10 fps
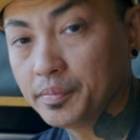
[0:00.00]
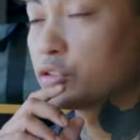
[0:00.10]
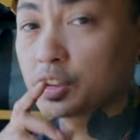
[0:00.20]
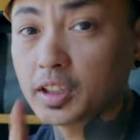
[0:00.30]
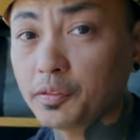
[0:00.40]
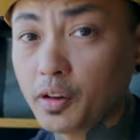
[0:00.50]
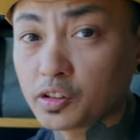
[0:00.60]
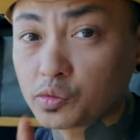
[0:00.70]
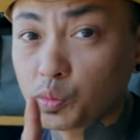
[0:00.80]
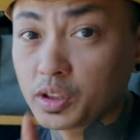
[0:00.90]
So then I found
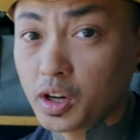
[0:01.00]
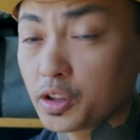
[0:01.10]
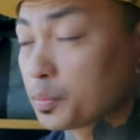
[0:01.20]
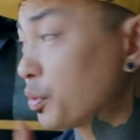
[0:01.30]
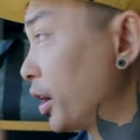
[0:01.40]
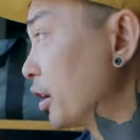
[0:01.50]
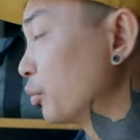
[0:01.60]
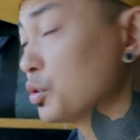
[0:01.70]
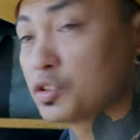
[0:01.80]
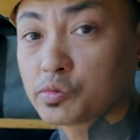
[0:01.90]
this one other
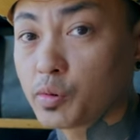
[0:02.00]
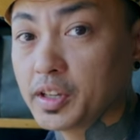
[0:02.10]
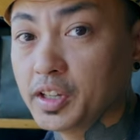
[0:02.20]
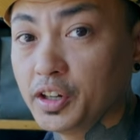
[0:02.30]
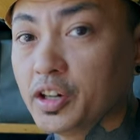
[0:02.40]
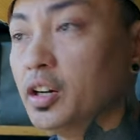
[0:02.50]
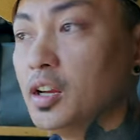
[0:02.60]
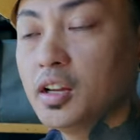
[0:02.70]
product, which is right here.